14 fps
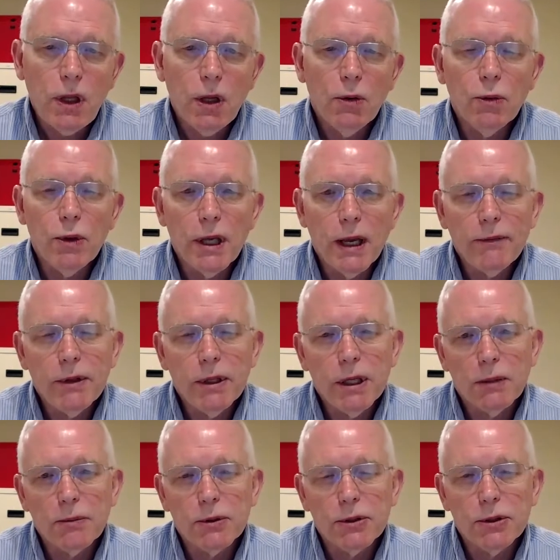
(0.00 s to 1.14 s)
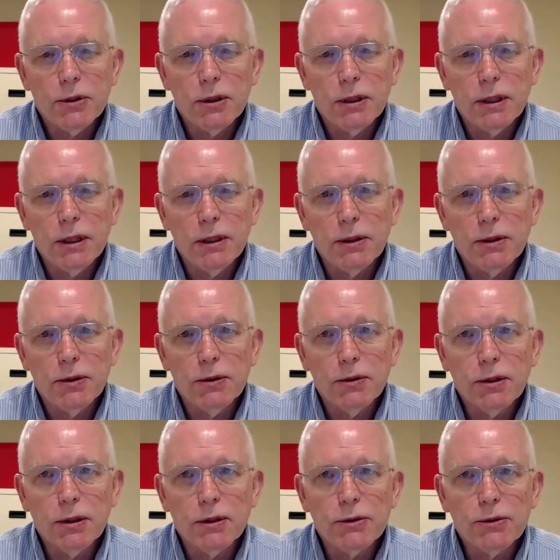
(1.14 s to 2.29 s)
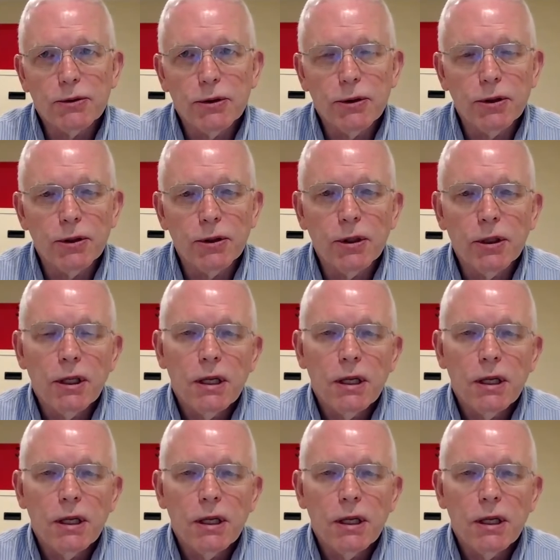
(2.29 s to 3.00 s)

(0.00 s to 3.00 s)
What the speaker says: we have the opportunity to consider